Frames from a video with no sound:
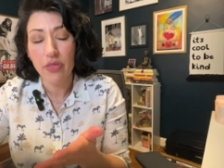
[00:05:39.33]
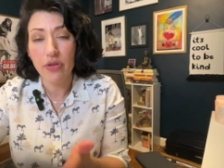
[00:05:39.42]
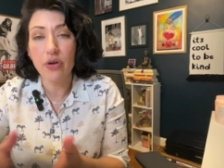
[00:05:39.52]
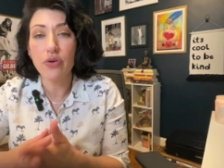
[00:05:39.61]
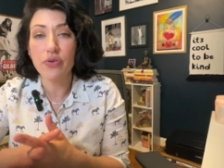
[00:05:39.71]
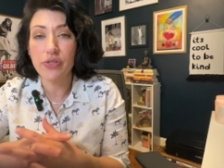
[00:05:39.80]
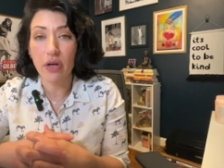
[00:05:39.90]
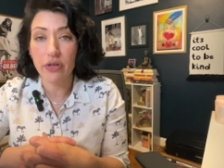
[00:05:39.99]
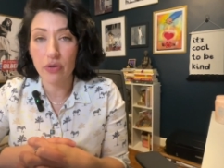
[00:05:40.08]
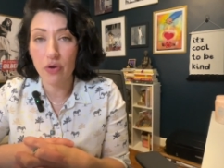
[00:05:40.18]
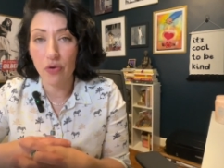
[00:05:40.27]
Those are
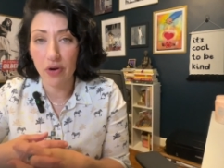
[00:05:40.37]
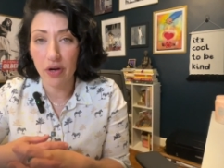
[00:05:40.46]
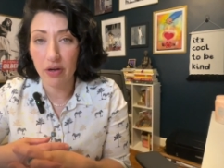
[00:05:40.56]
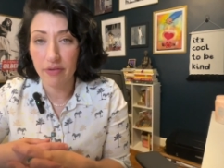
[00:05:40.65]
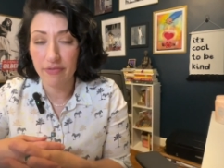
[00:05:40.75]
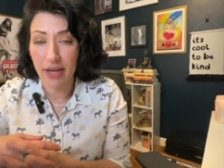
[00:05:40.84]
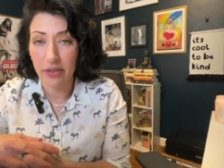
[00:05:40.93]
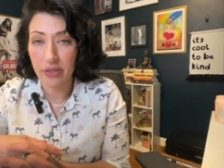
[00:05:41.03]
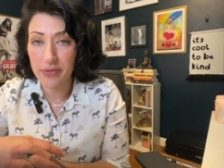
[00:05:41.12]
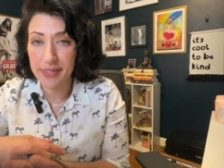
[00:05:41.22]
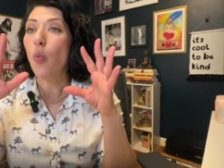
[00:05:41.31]
your core
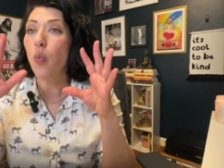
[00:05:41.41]
values.